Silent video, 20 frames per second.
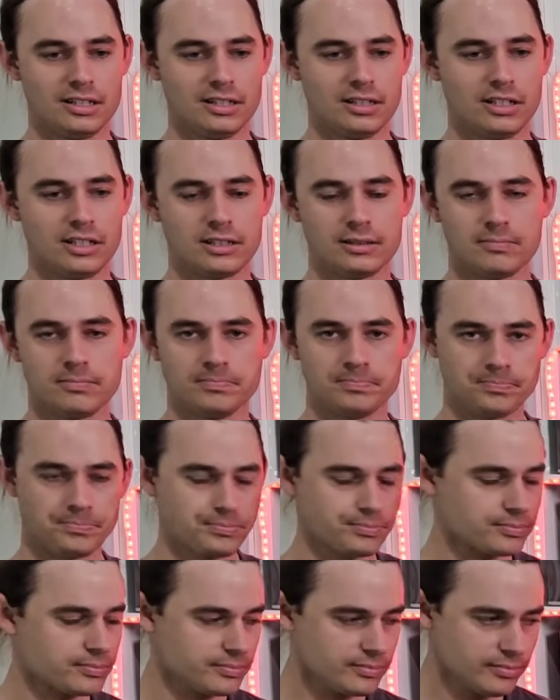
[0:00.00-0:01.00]

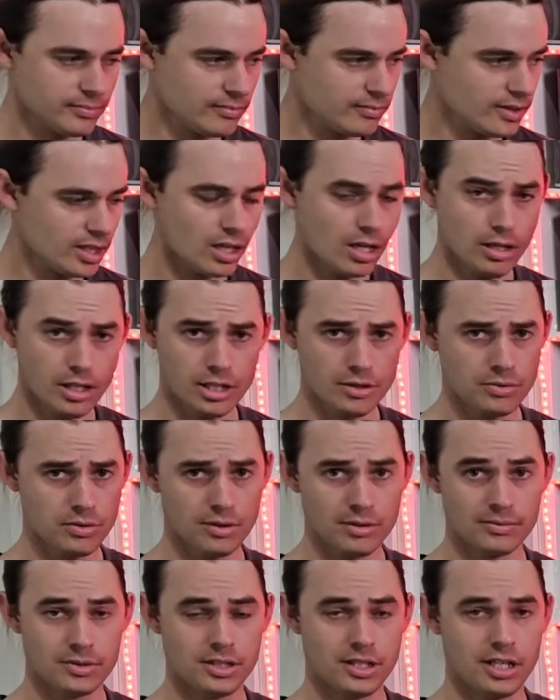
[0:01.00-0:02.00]
And that's what
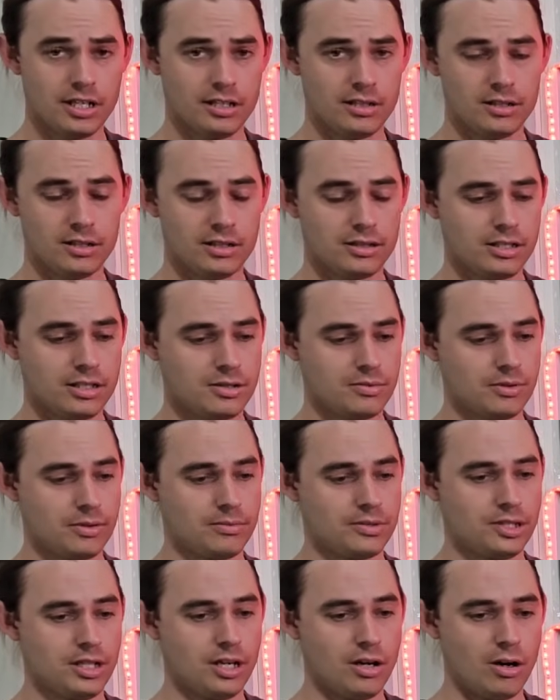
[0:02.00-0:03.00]
I'm saying. That's what
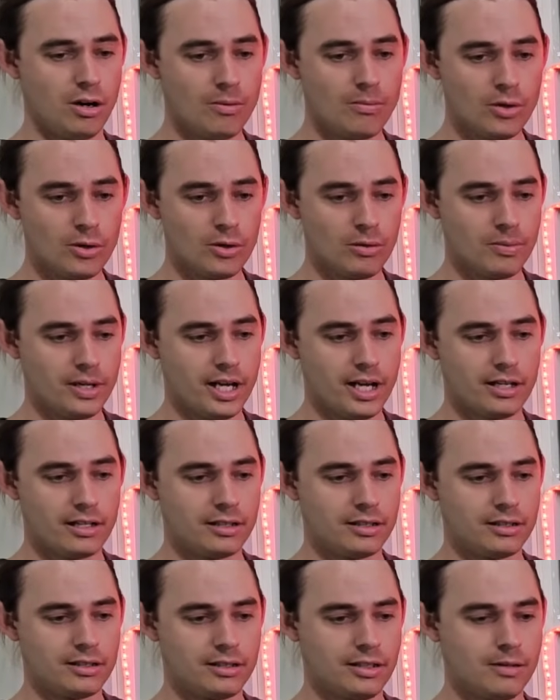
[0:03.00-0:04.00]
I'm saying I'm all
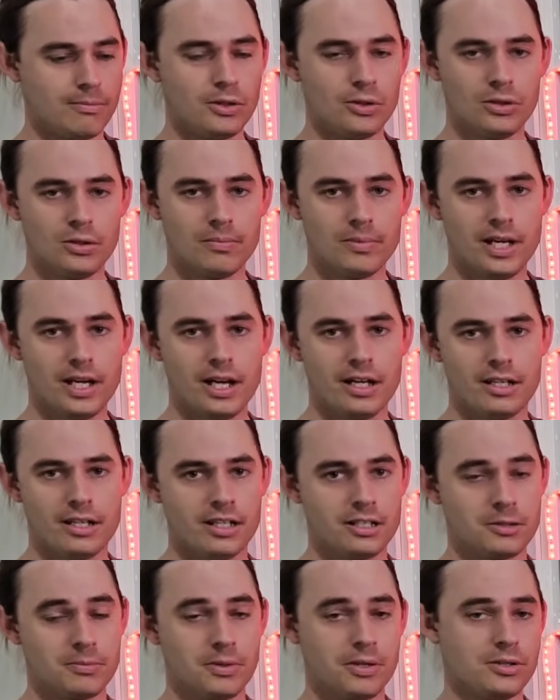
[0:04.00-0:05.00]
about. I'm all about,
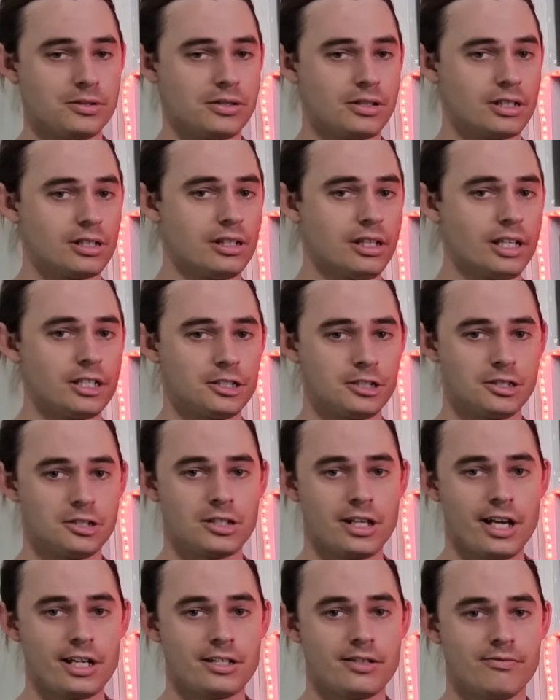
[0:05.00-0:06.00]
I suppose, the
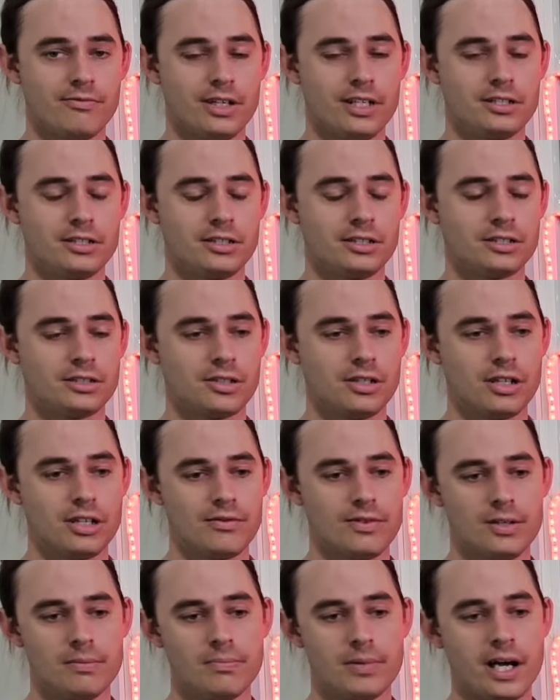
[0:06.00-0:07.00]
collection/investing side
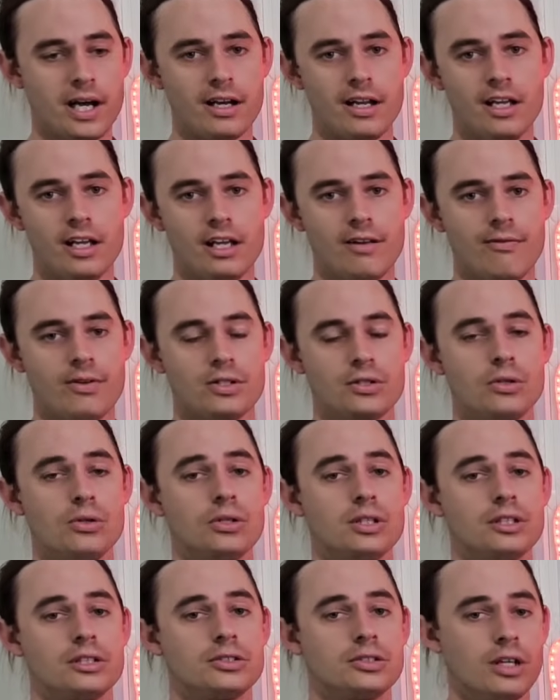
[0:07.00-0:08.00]
of it. But if we're
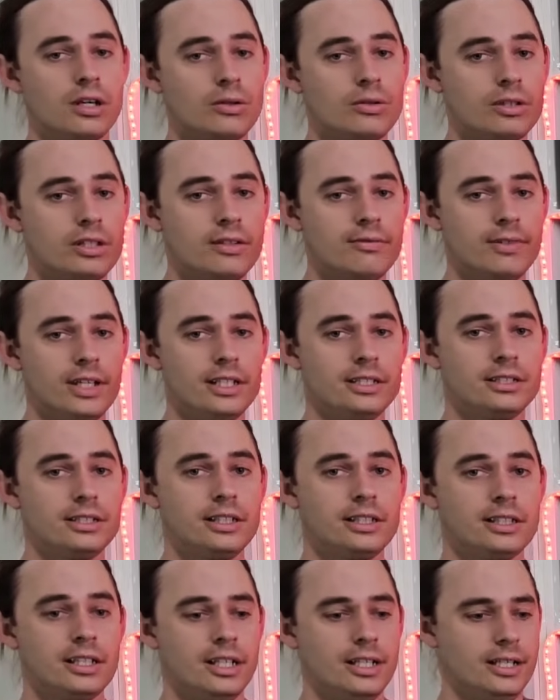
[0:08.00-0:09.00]
talking solely
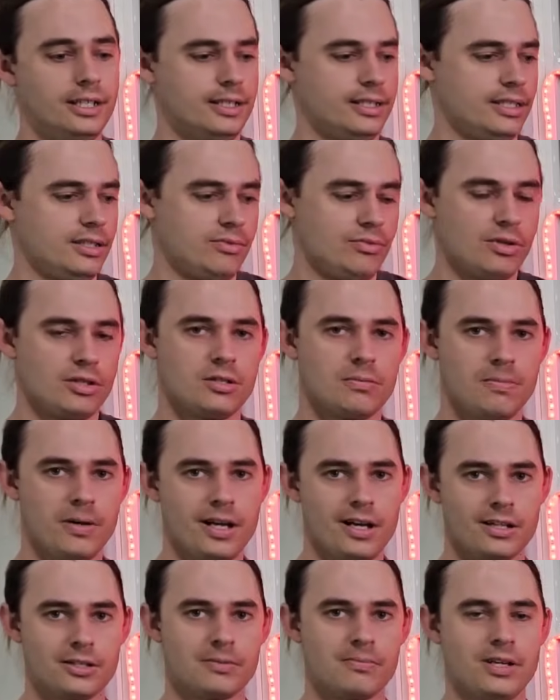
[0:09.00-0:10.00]
investing, that's what it's
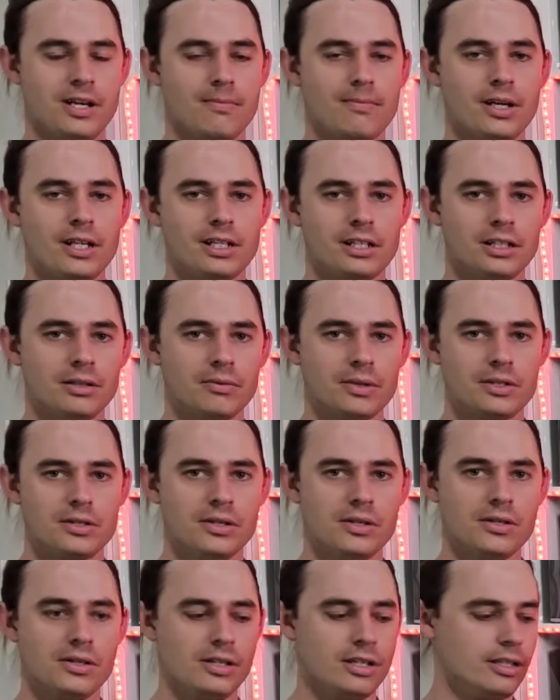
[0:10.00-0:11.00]
about. It's about making a
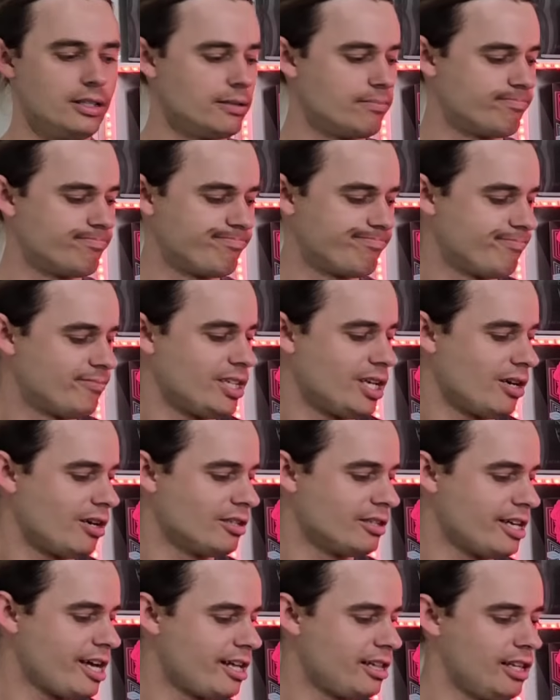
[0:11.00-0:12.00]
return. And, you
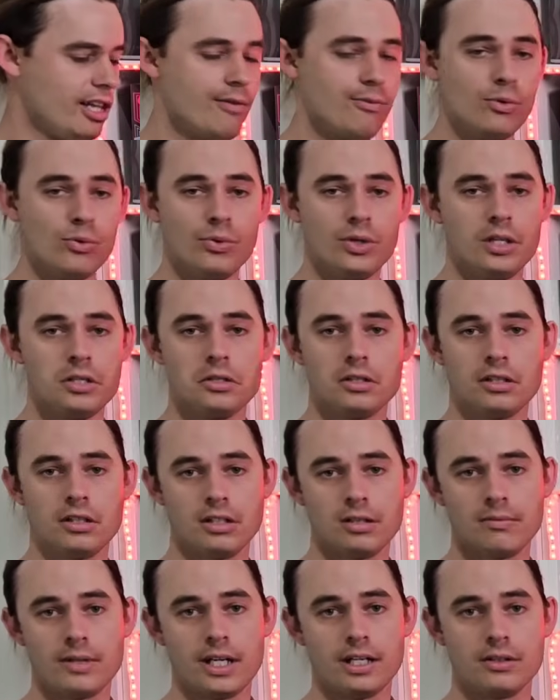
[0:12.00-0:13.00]
know, that level isn't
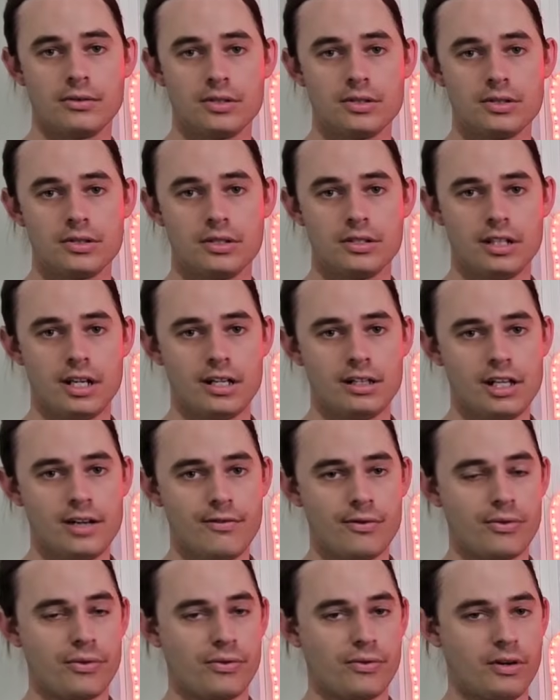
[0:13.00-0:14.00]
going to make a return. Now,
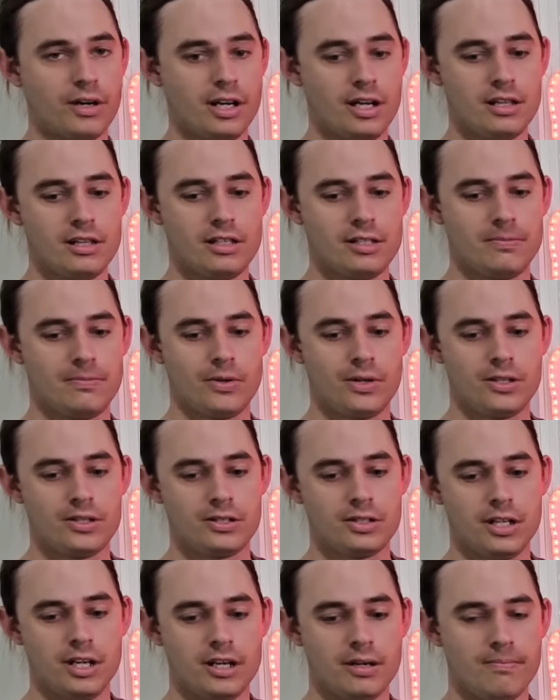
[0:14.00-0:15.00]
level 3, and this might
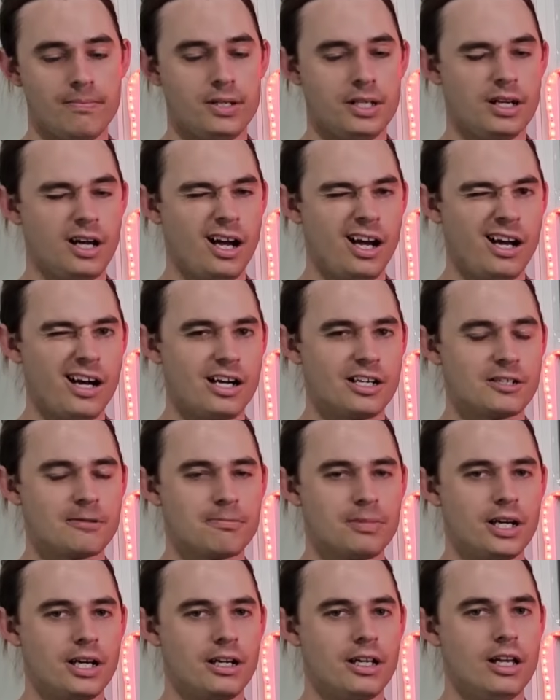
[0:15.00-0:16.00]
sound a bit harsh,
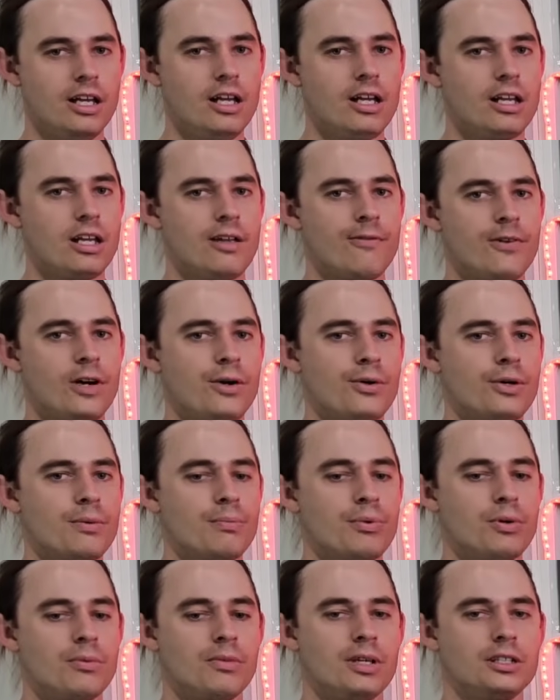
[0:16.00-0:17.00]
but if I were to
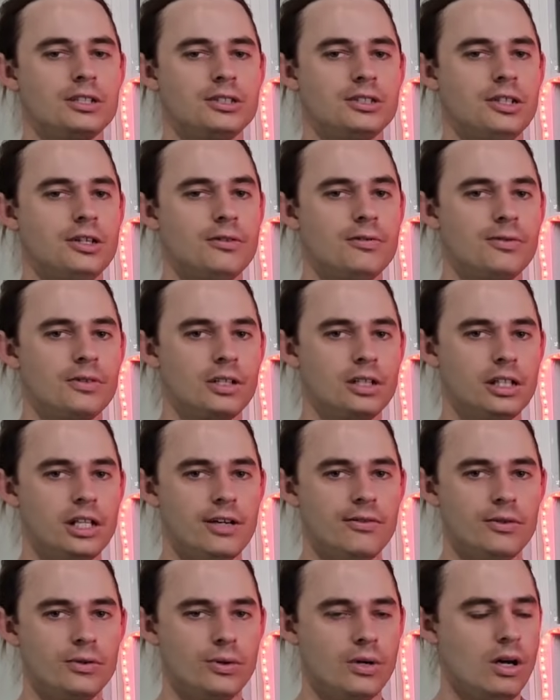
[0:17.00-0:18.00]
put myself on a
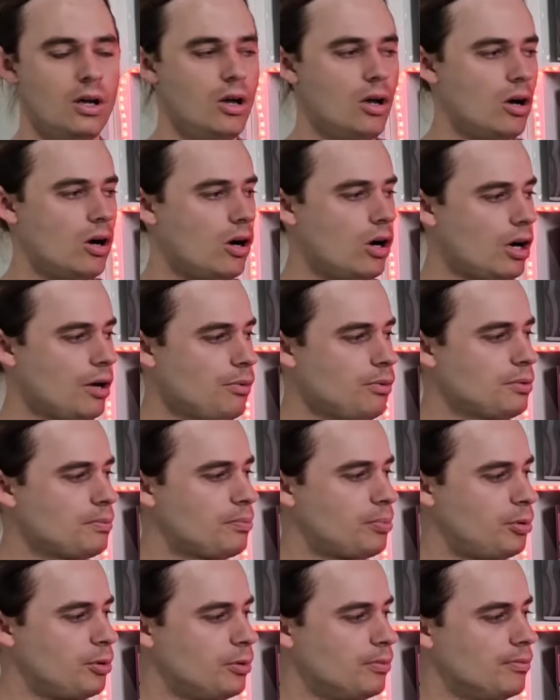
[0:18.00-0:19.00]
level, I
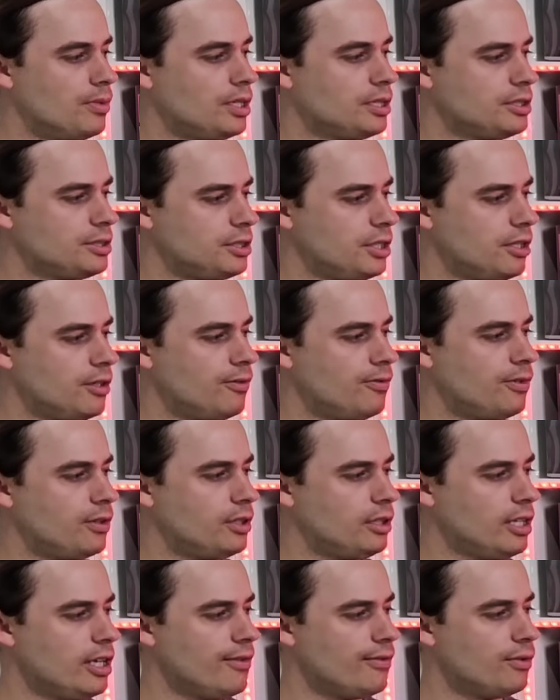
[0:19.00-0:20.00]
would put myself
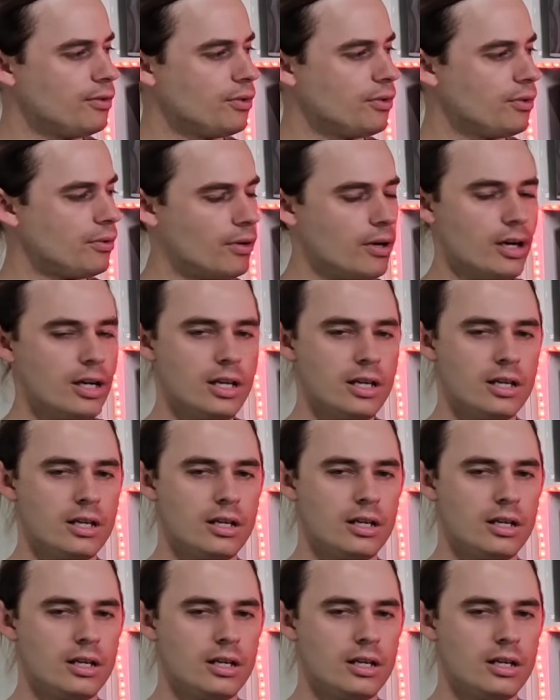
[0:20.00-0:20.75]
on level 3.